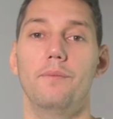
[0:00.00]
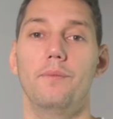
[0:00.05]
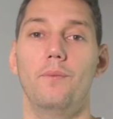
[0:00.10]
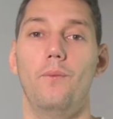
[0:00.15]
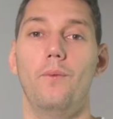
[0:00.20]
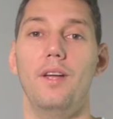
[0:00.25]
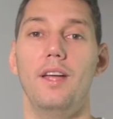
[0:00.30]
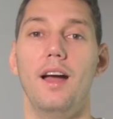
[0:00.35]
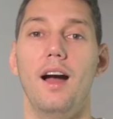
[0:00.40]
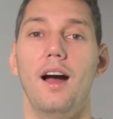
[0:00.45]

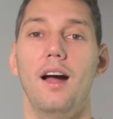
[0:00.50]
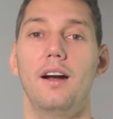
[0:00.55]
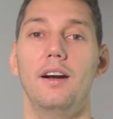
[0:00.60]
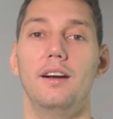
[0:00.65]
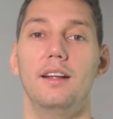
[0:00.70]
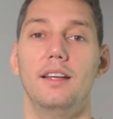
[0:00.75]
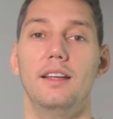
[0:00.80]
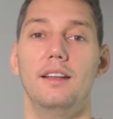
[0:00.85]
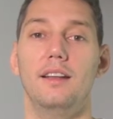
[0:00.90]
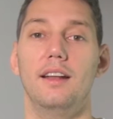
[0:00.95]
we
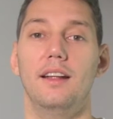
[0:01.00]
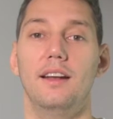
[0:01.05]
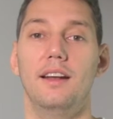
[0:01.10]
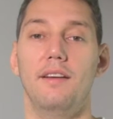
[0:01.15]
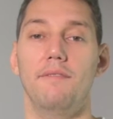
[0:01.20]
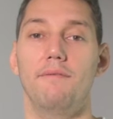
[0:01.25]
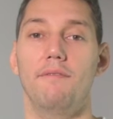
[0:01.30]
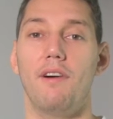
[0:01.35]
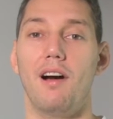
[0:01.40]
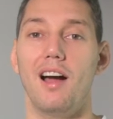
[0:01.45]
are in an
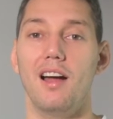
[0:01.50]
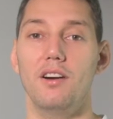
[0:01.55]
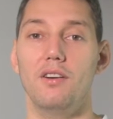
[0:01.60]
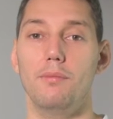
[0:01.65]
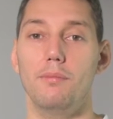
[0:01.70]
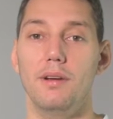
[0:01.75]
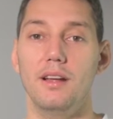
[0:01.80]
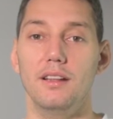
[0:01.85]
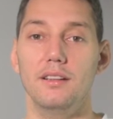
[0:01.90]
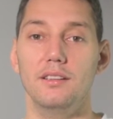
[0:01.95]

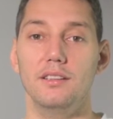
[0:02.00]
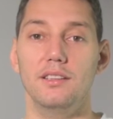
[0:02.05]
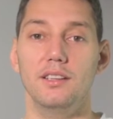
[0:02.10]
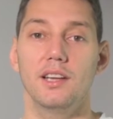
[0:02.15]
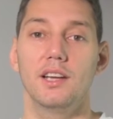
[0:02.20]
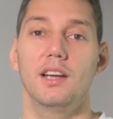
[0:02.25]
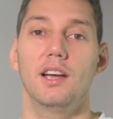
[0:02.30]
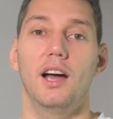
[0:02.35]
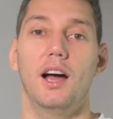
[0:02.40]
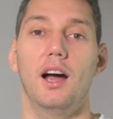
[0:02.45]
environment
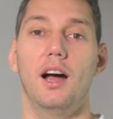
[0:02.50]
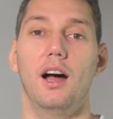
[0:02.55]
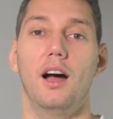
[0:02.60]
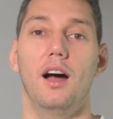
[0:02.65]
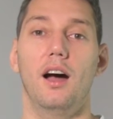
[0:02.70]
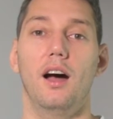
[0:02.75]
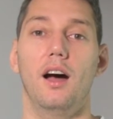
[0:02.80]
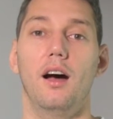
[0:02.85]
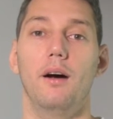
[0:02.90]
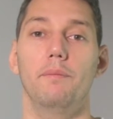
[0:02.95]

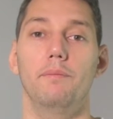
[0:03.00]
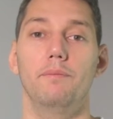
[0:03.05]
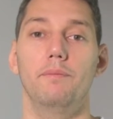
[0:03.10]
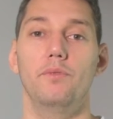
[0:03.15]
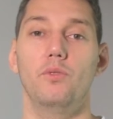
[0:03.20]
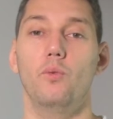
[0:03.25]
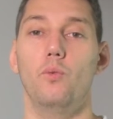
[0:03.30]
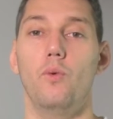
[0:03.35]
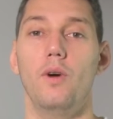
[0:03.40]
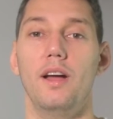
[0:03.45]

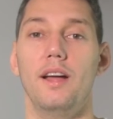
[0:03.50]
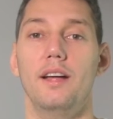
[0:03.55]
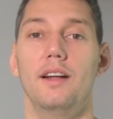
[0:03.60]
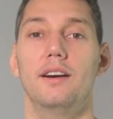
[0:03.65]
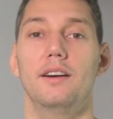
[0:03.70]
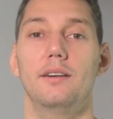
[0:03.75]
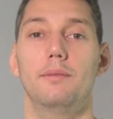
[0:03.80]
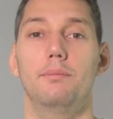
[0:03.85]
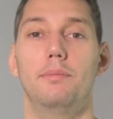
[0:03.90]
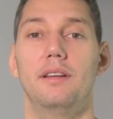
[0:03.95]

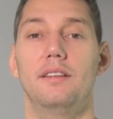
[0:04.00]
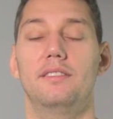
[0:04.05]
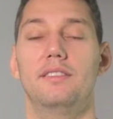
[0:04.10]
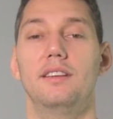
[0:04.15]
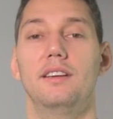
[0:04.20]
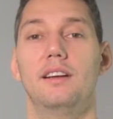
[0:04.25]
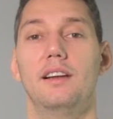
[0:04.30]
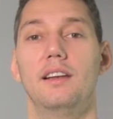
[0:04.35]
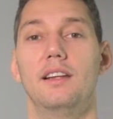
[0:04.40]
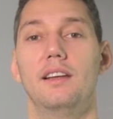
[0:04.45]
where
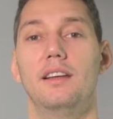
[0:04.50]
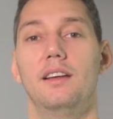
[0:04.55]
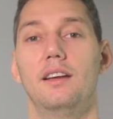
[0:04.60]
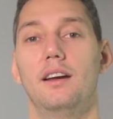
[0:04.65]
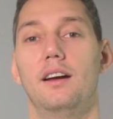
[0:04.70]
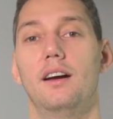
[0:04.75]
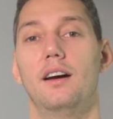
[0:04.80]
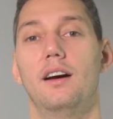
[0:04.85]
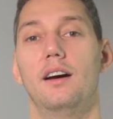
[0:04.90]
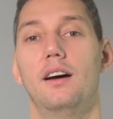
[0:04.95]
basically
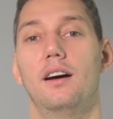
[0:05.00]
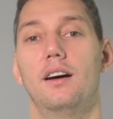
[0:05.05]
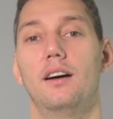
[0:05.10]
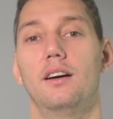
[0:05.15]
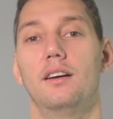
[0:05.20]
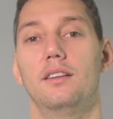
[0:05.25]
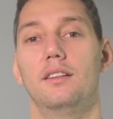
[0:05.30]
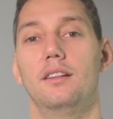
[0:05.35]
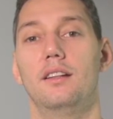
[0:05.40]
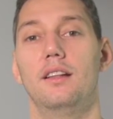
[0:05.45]

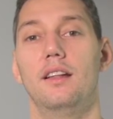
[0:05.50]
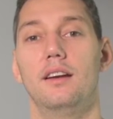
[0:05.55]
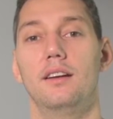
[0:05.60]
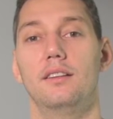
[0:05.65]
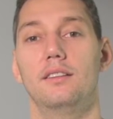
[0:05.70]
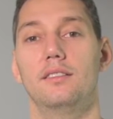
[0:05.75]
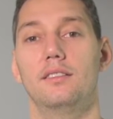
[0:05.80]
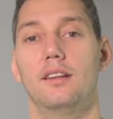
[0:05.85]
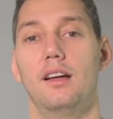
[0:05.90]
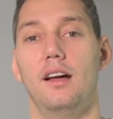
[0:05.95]
there
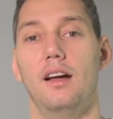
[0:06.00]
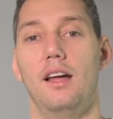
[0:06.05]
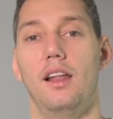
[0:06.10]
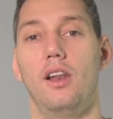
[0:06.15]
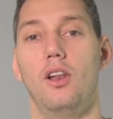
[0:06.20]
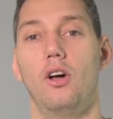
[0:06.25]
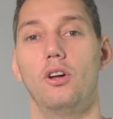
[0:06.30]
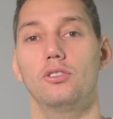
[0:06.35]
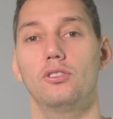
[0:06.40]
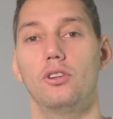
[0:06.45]
is a
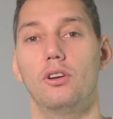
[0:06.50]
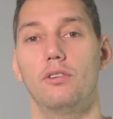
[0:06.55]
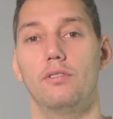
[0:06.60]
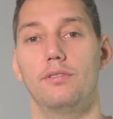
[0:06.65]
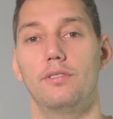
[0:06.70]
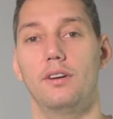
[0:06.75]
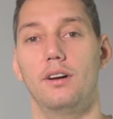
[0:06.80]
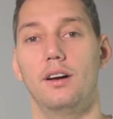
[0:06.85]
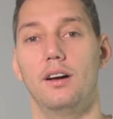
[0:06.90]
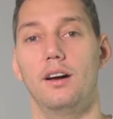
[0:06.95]
lot
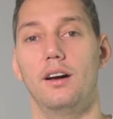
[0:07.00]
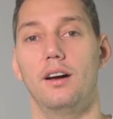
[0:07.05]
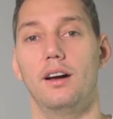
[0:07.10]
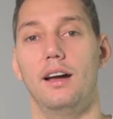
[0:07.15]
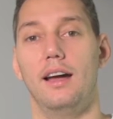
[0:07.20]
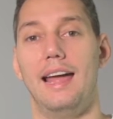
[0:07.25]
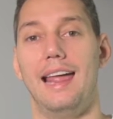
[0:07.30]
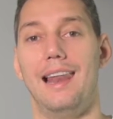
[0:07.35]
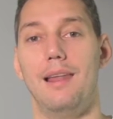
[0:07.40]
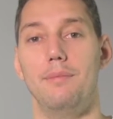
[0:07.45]
of
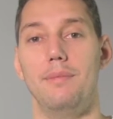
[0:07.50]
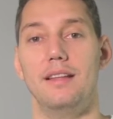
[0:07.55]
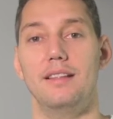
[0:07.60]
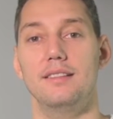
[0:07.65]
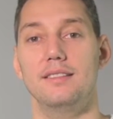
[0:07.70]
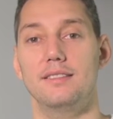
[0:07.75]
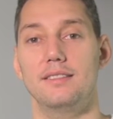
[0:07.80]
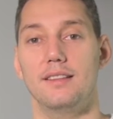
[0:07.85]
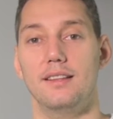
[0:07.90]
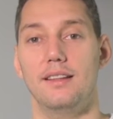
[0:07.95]

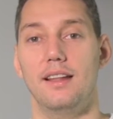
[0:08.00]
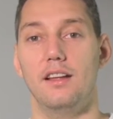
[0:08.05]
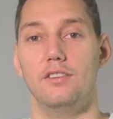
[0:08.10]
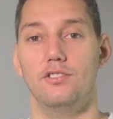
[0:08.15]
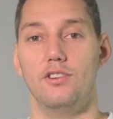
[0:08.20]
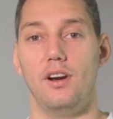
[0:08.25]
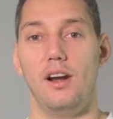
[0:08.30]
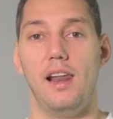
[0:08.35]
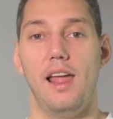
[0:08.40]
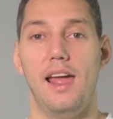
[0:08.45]
elements,
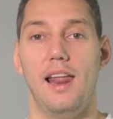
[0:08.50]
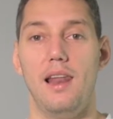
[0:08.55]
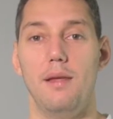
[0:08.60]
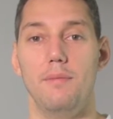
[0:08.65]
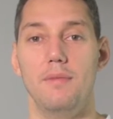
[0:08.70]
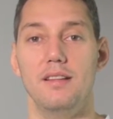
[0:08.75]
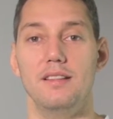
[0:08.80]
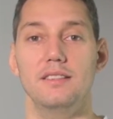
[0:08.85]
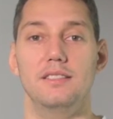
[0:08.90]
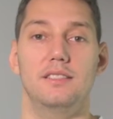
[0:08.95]
natural
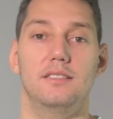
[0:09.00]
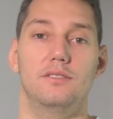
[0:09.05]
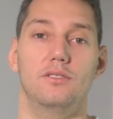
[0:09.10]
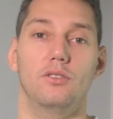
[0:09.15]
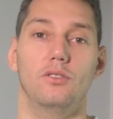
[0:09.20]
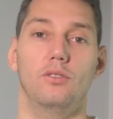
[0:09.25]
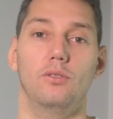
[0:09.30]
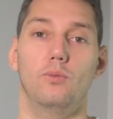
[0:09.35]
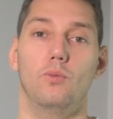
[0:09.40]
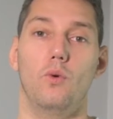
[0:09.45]
elements,
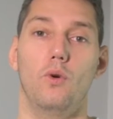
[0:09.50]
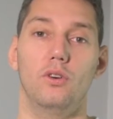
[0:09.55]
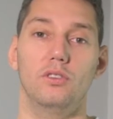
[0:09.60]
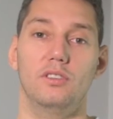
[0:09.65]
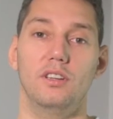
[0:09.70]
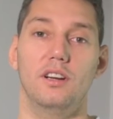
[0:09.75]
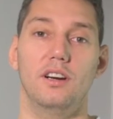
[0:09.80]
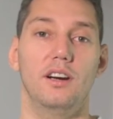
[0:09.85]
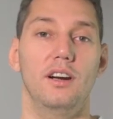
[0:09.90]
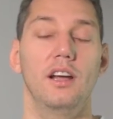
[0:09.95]
so
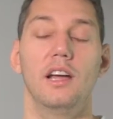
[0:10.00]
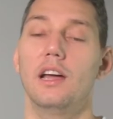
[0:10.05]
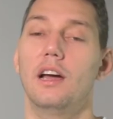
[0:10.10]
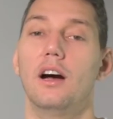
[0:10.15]
water,